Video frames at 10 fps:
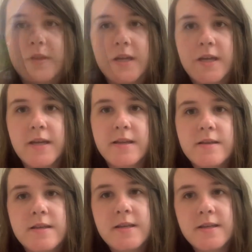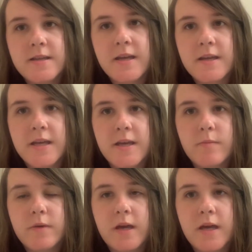They did decide to
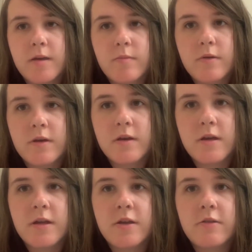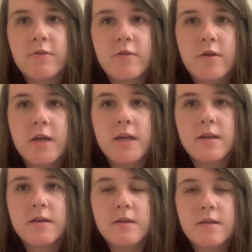keep Gabe another night.